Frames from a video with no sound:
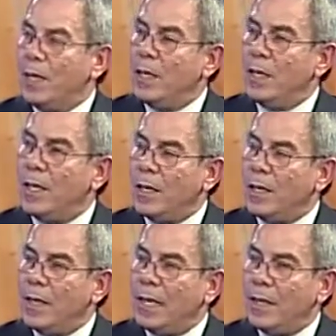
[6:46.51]

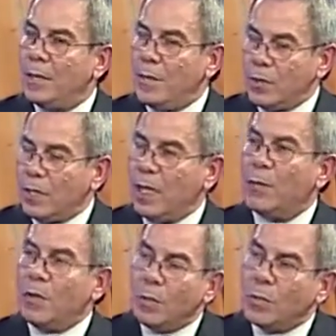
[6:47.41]
uh, because they keep
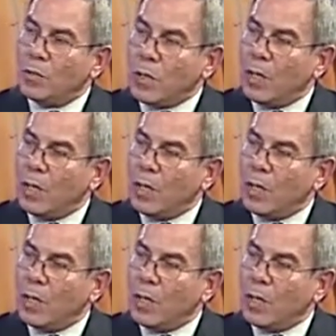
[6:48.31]
their numbers